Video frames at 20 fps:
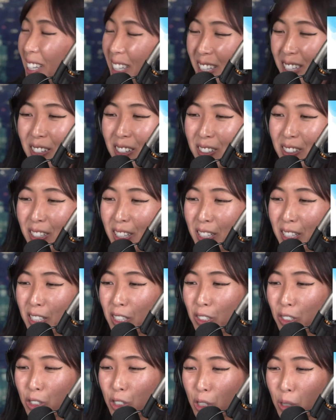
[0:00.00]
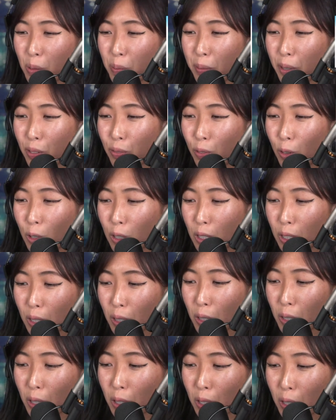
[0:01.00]
you know, like children shouldn't be forced to
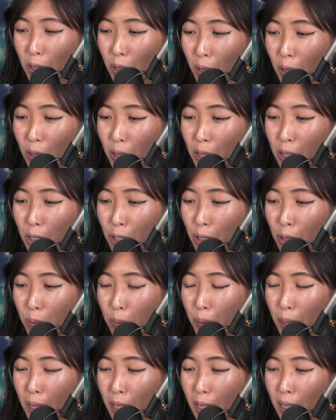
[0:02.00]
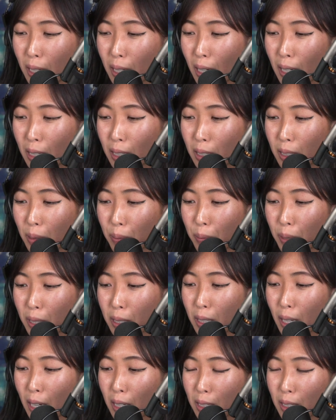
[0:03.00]
learn. Learning should be uh,
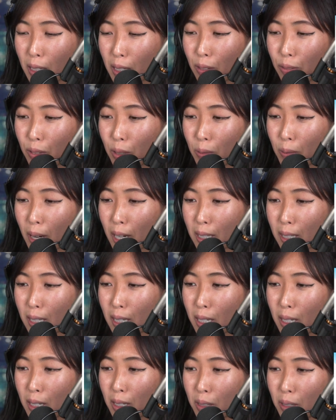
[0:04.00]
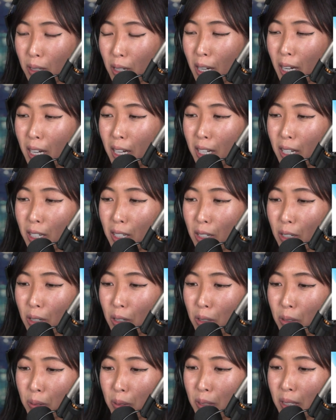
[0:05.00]
something that's self directed. You
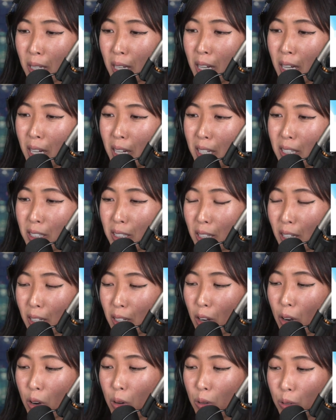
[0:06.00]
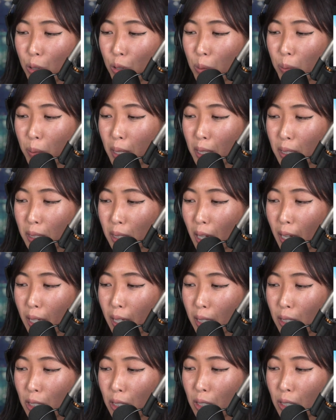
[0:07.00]
know, it's like, oh, you must
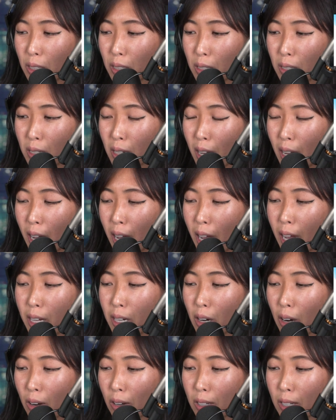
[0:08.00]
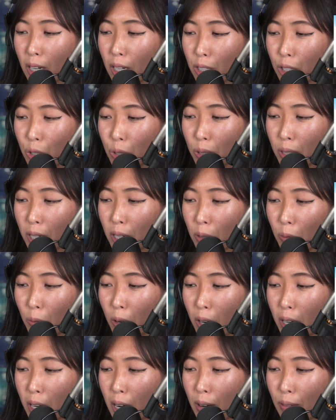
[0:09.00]
like just hate our country and
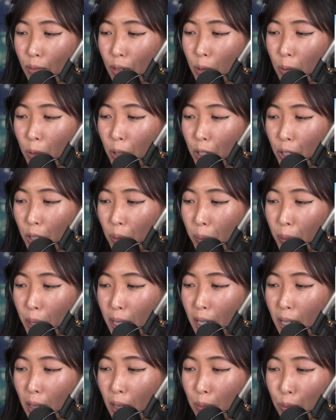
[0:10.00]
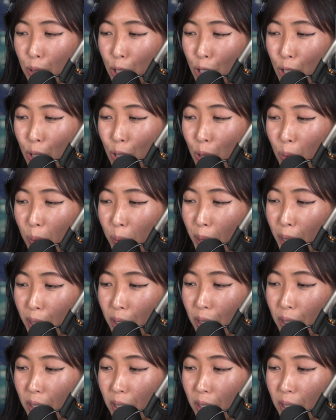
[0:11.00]
want everyone to become stupid.